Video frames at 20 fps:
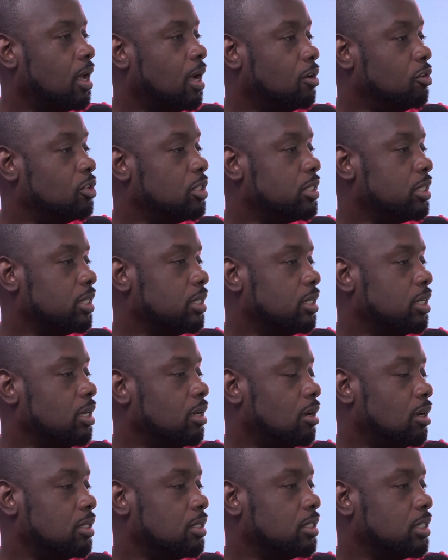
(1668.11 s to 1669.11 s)
a recently
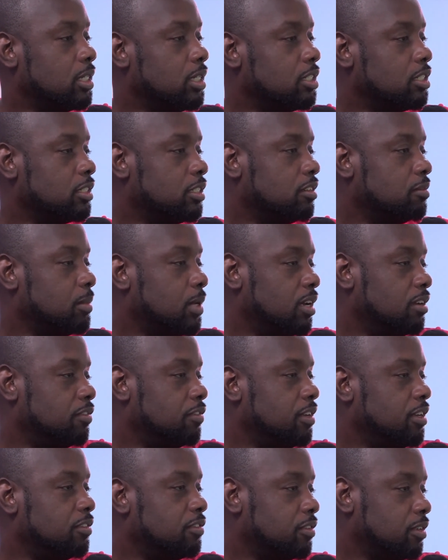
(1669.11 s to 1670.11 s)
launched initiative by
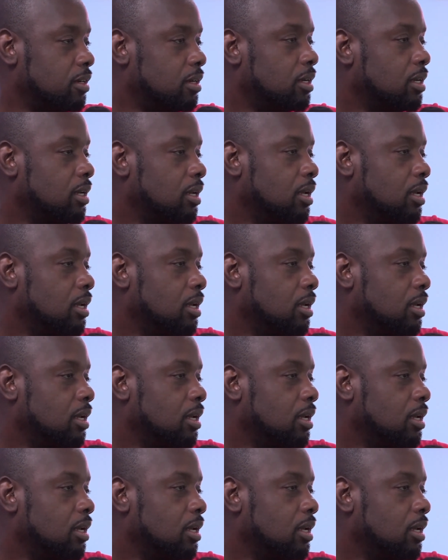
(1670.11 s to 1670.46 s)
FIFA.